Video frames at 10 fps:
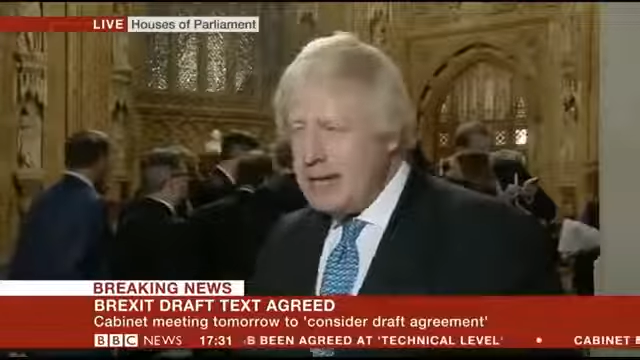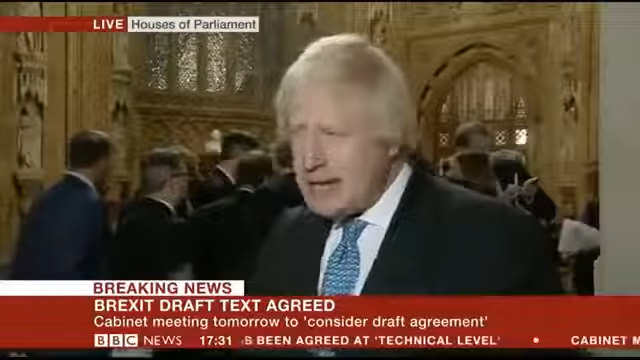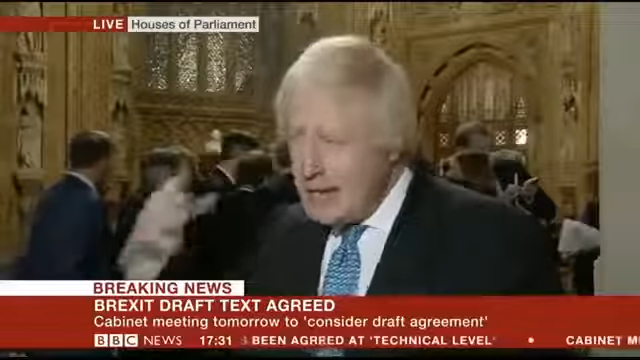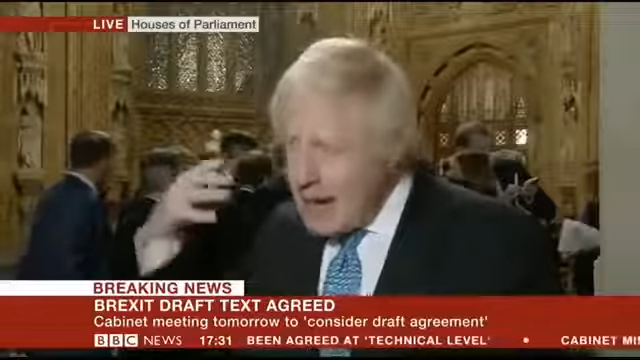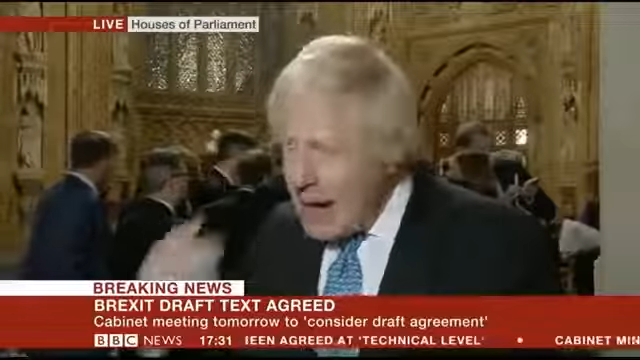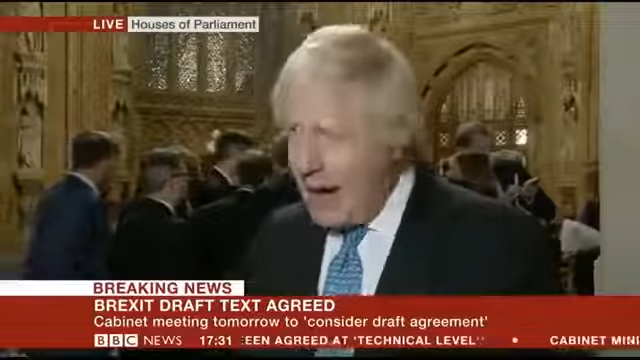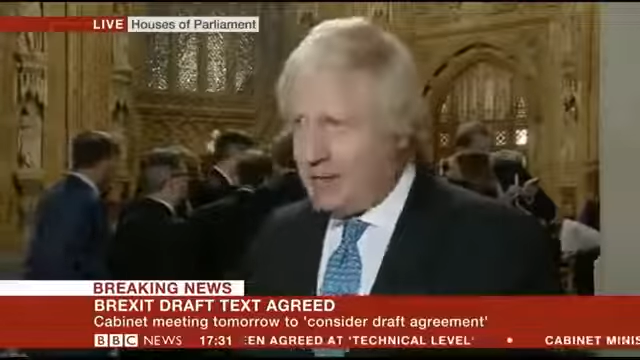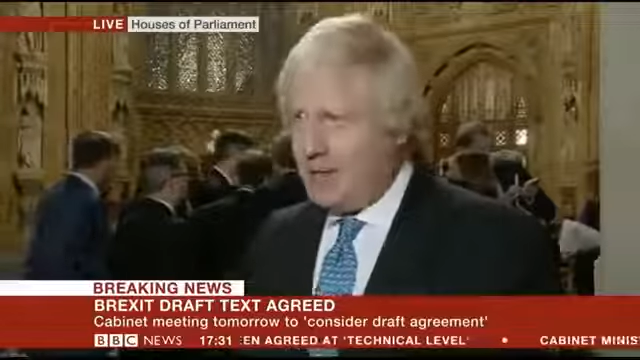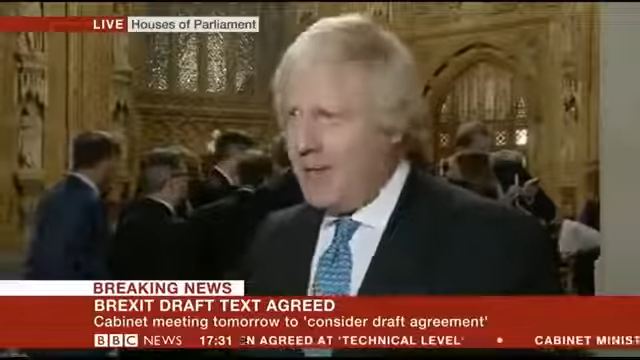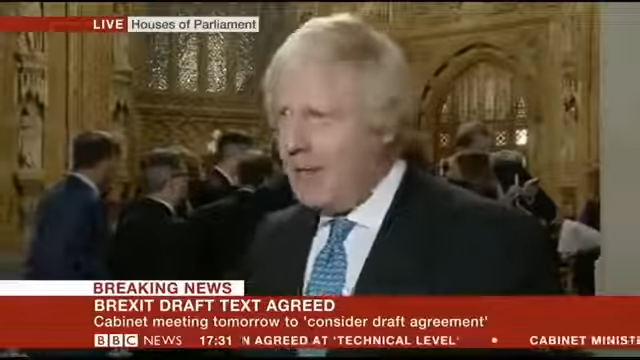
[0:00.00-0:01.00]
It is
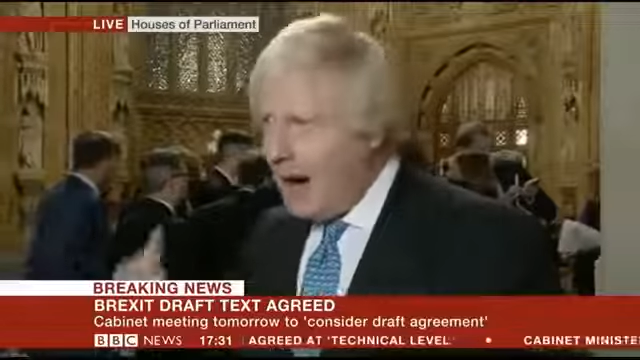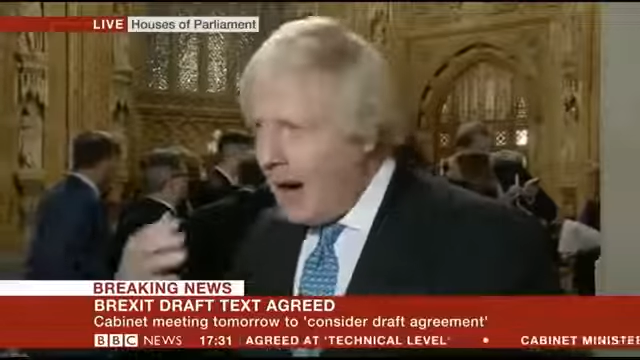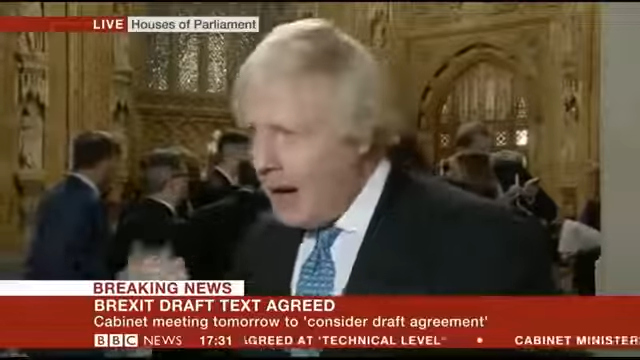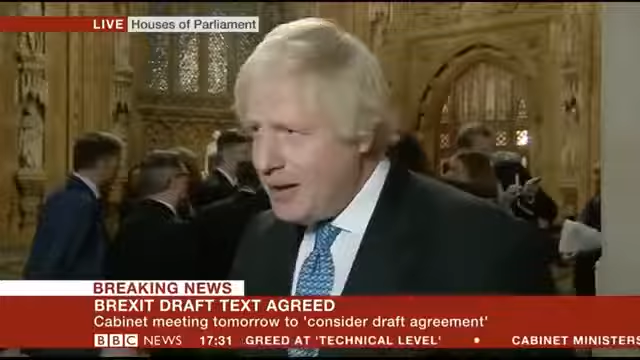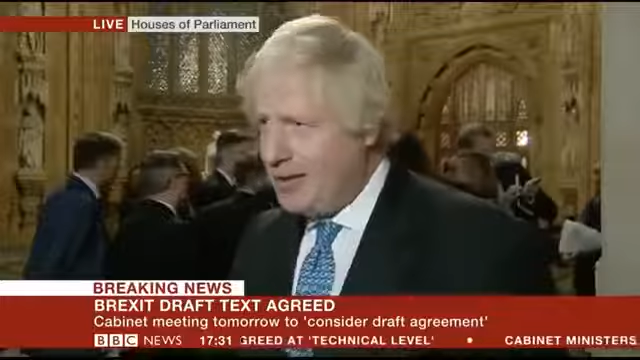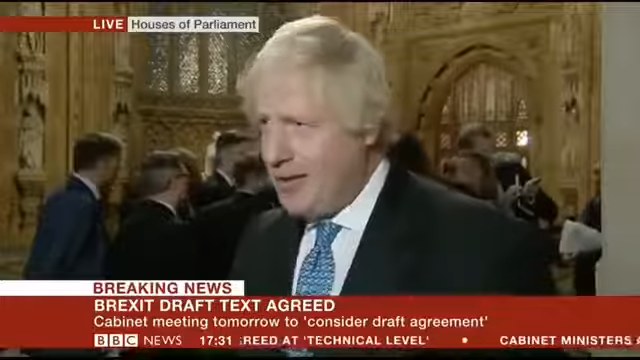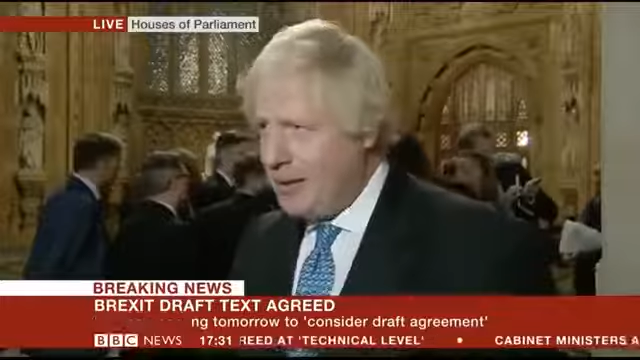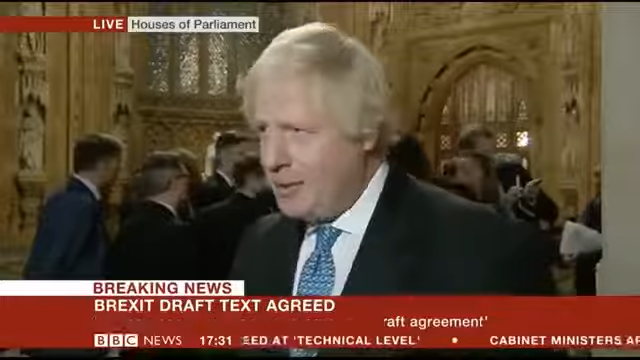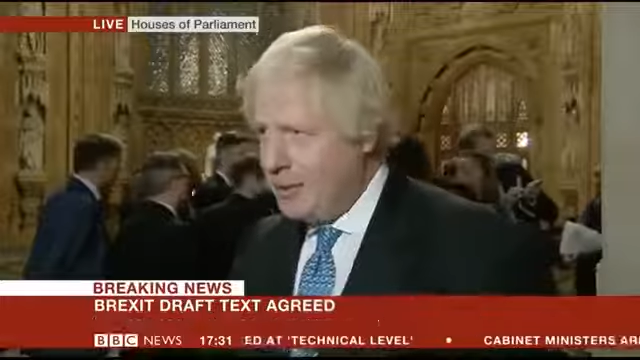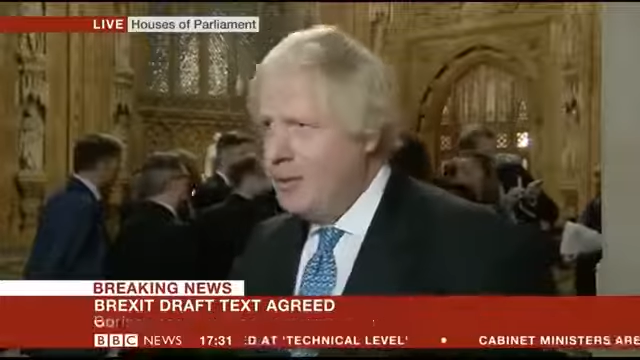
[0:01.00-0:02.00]
utterly
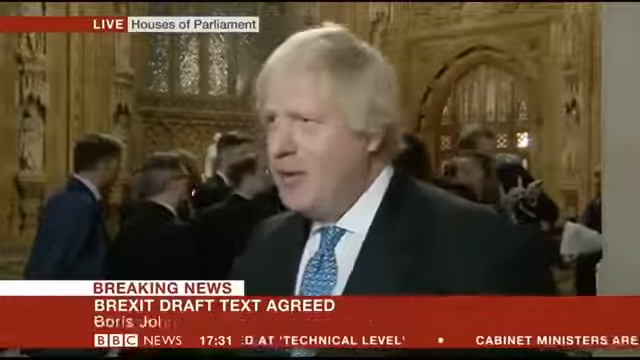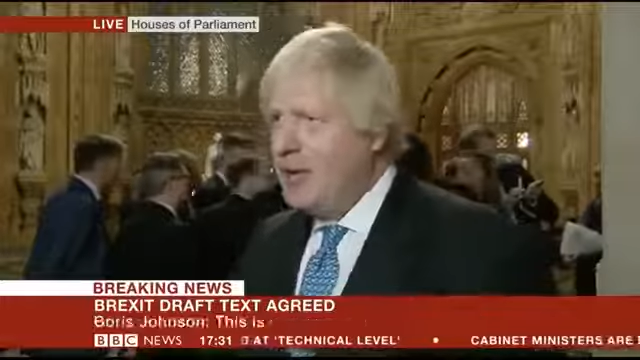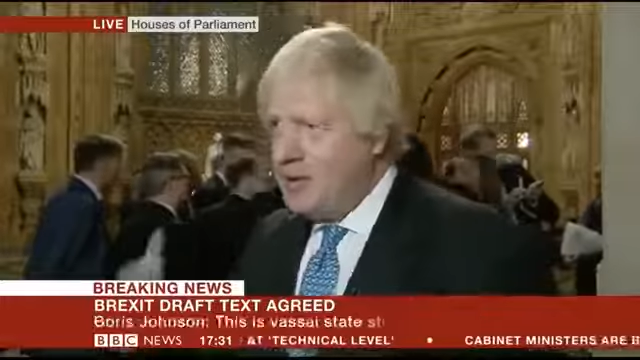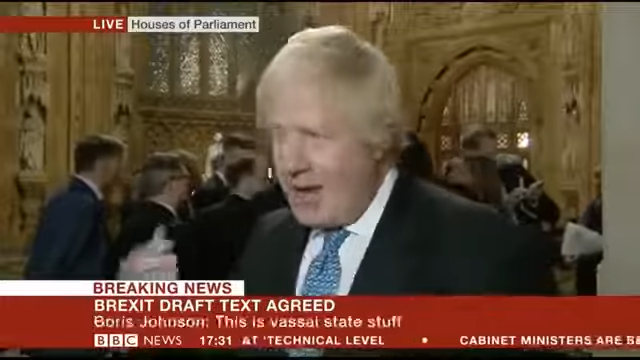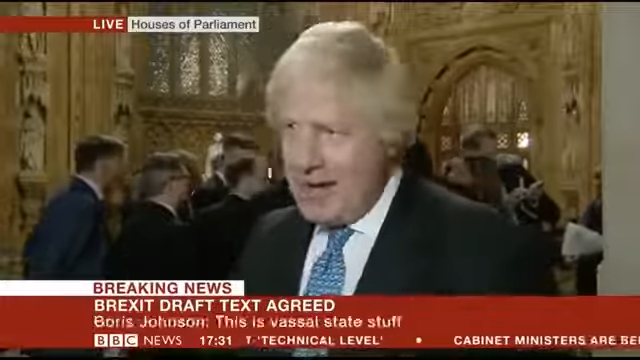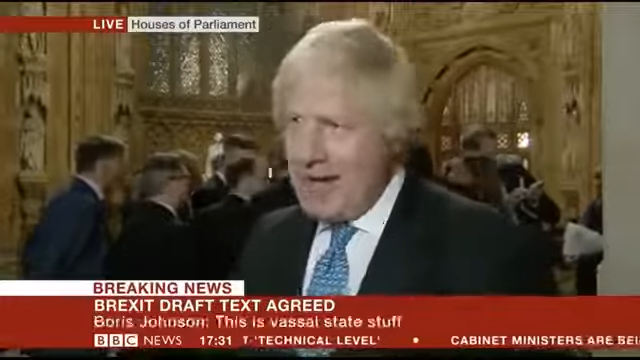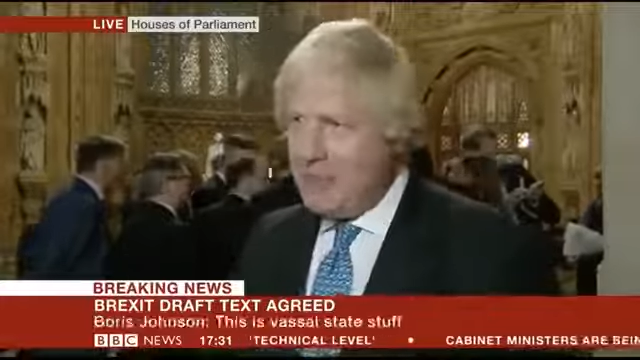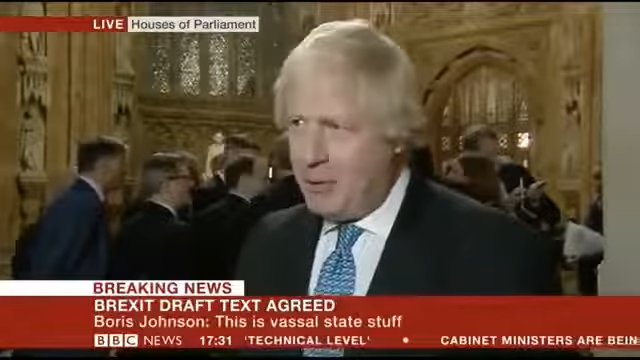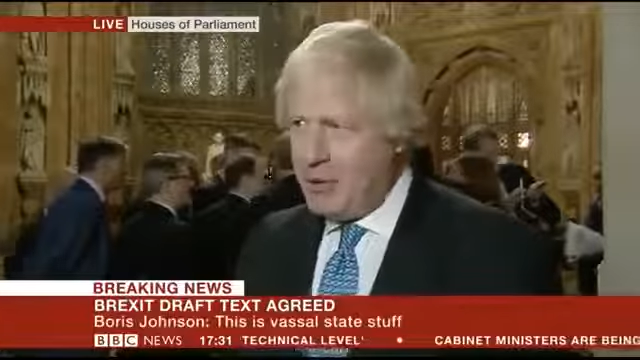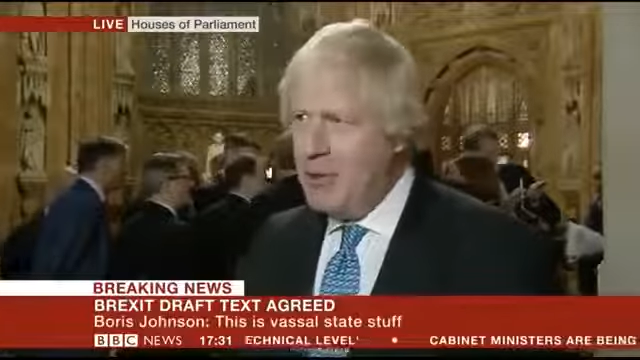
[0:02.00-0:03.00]
unacceptable to
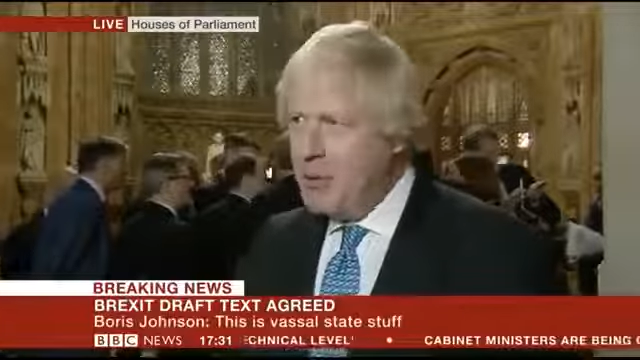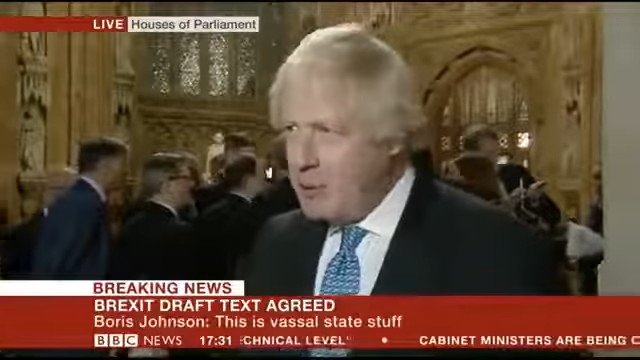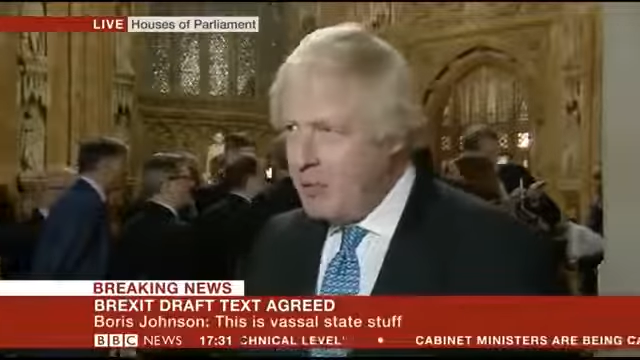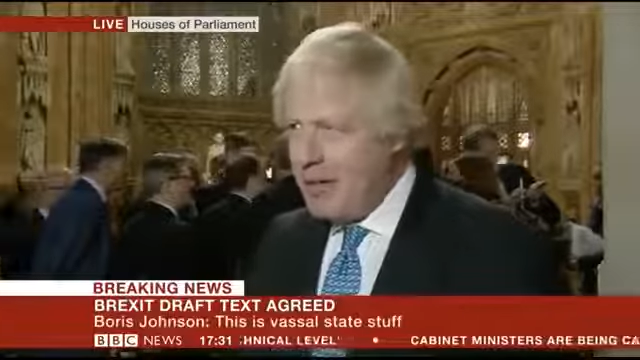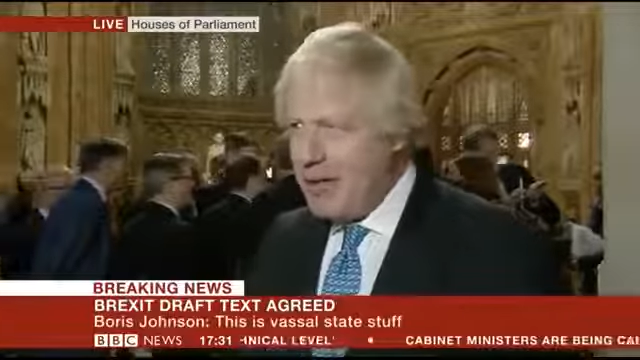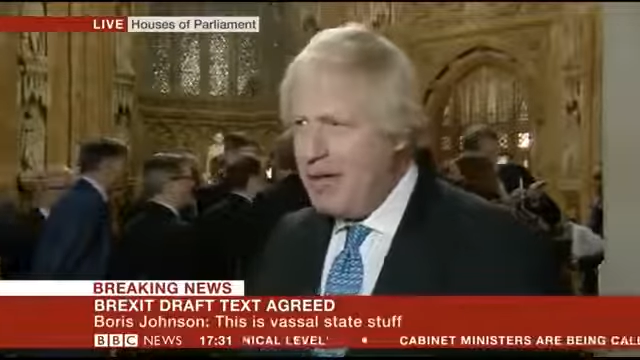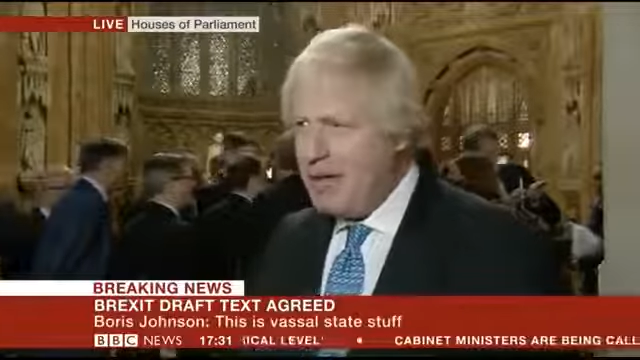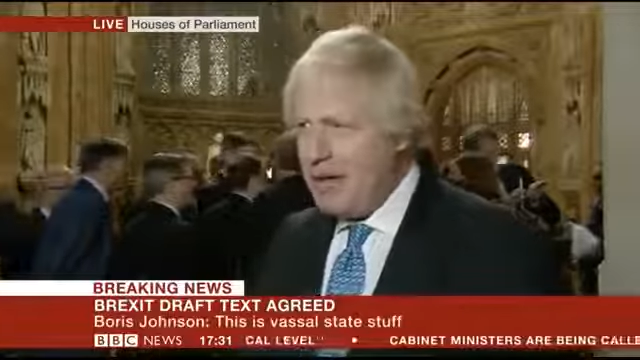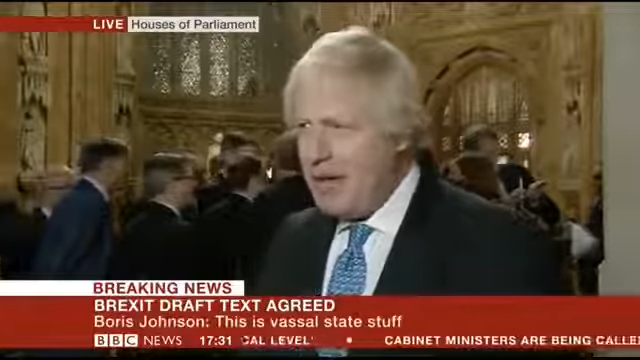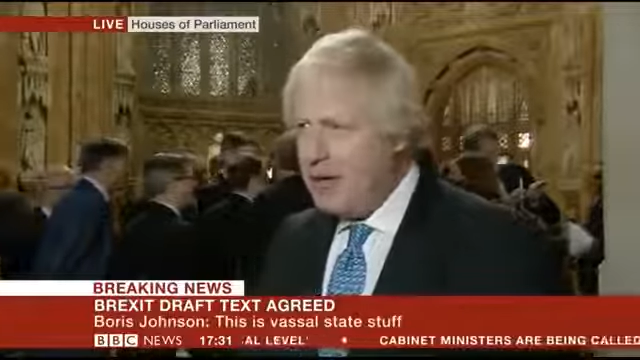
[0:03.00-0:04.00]
anybody who
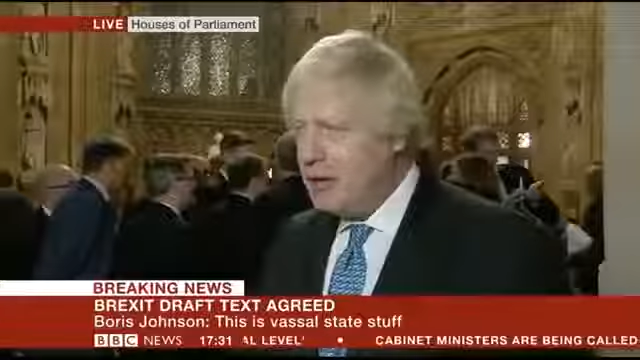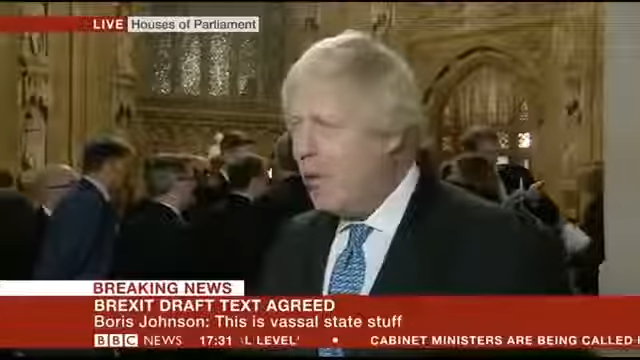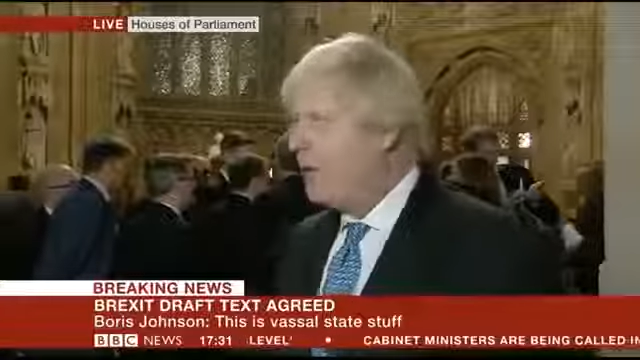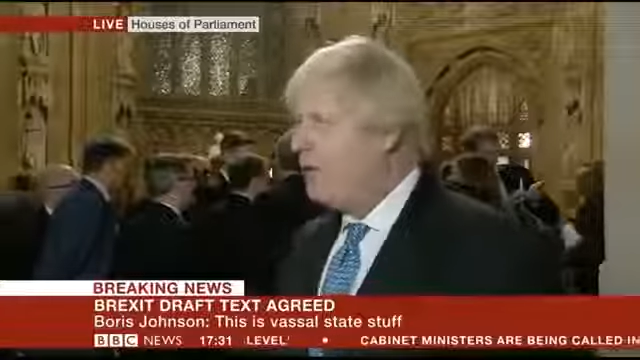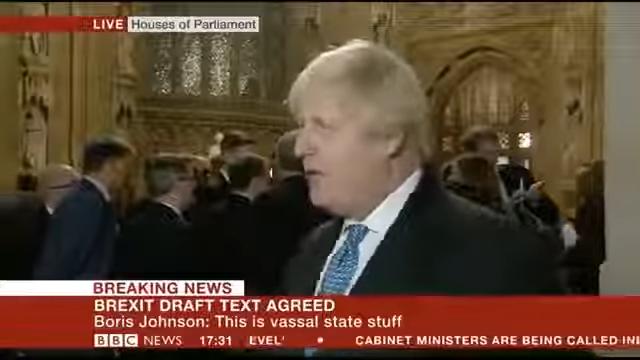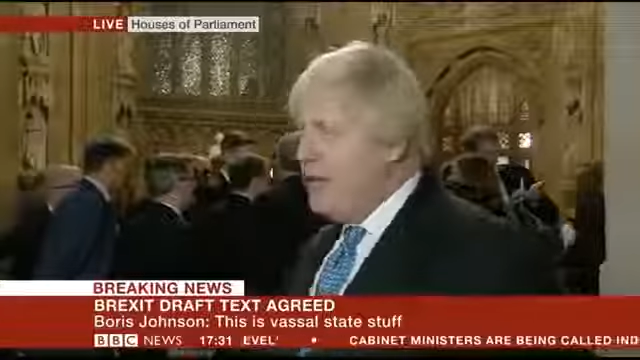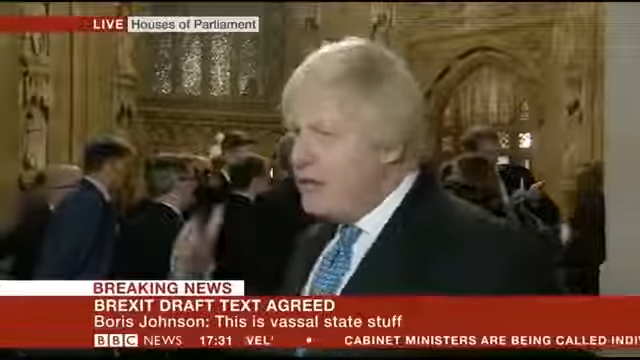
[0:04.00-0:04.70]
believes in democracy.